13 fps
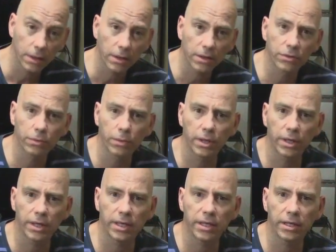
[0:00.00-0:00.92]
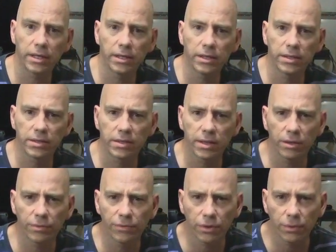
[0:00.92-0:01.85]
This one is, I don't
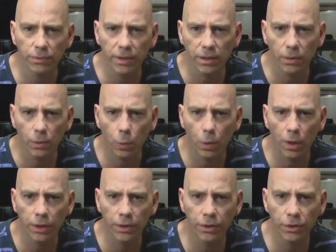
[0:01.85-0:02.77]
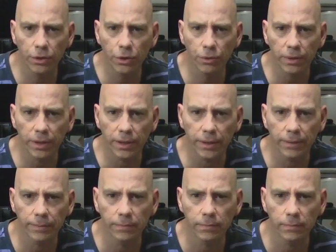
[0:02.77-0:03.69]
know if you can read it, one degree,
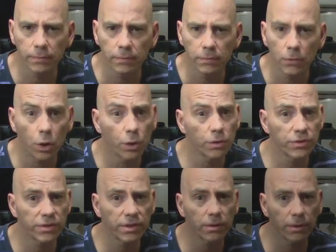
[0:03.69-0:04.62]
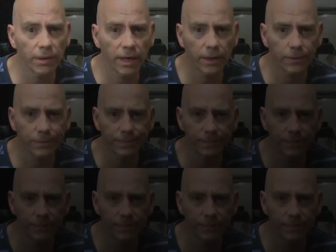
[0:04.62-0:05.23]
or zero now.